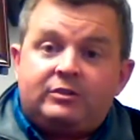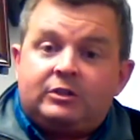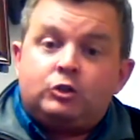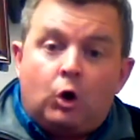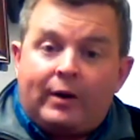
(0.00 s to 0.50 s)

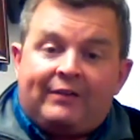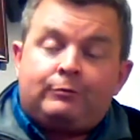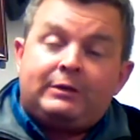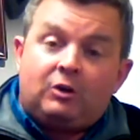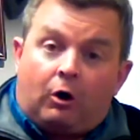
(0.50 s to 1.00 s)
obviously don't
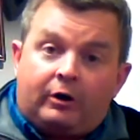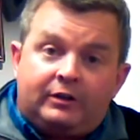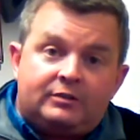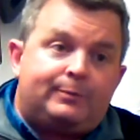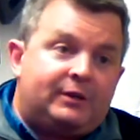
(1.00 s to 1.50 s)
have to be
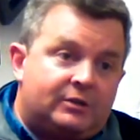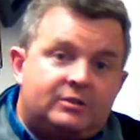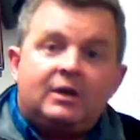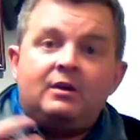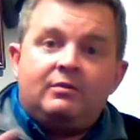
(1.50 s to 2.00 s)
guardians
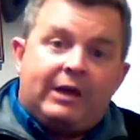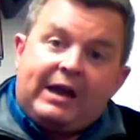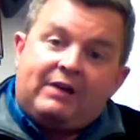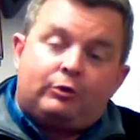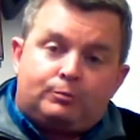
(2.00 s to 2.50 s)
because
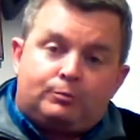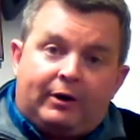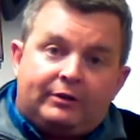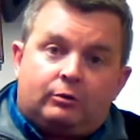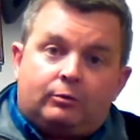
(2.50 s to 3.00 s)
they have those
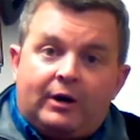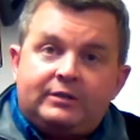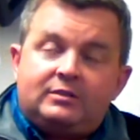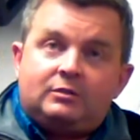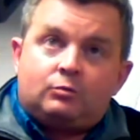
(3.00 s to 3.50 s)
parental
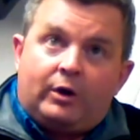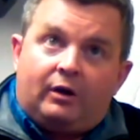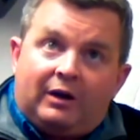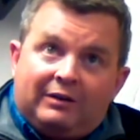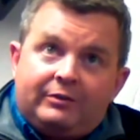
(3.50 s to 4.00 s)
rights as
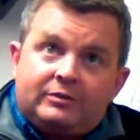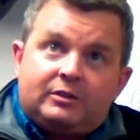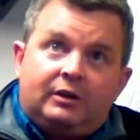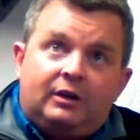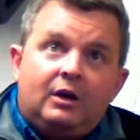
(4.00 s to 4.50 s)
well,
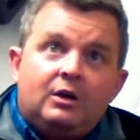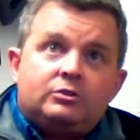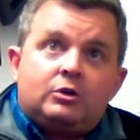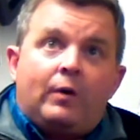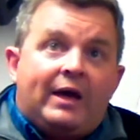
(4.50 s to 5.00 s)
obviously.
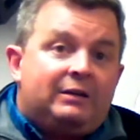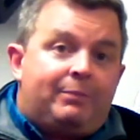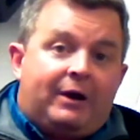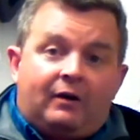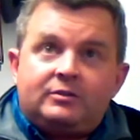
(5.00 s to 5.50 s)
So
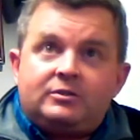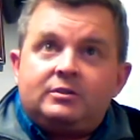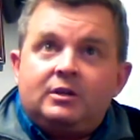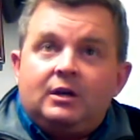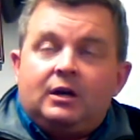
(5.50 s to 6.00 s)
any
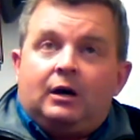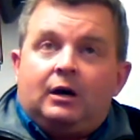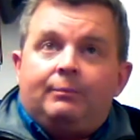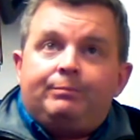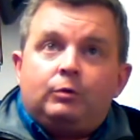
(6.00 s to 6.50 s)
parents
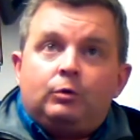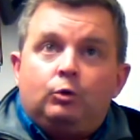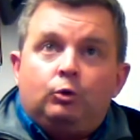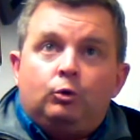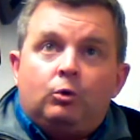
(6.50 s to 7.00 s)

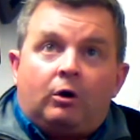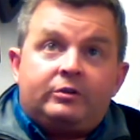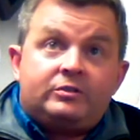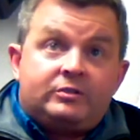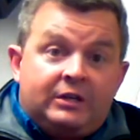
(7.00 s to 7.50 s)
who
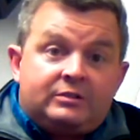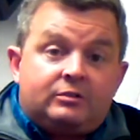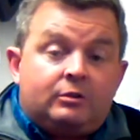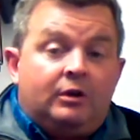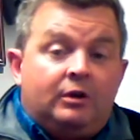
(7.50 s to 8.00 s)
are
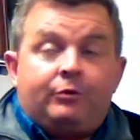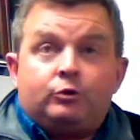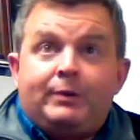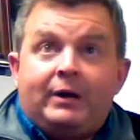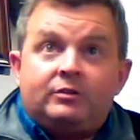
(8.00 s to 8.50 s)
deceased,
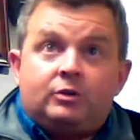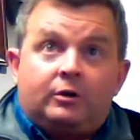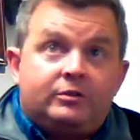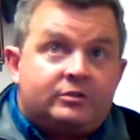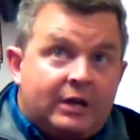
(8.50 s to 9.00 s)
if those
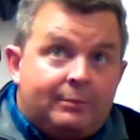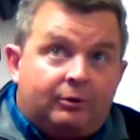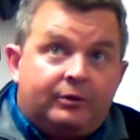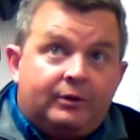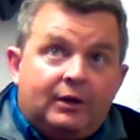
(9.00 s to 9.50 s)
parents are
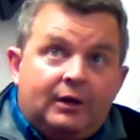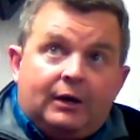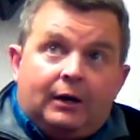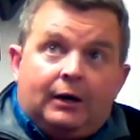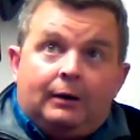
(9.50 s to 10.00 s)
disabled,
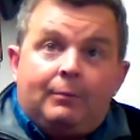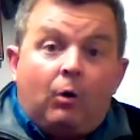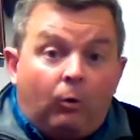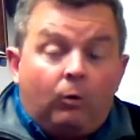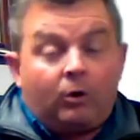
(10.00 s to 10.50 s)

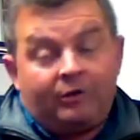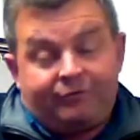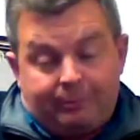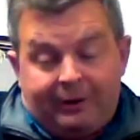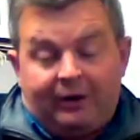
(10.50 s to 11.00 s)

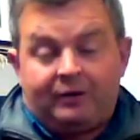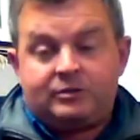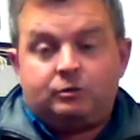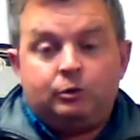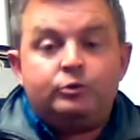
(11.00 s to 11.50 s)
or if the
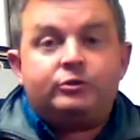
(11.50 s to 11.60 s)
parents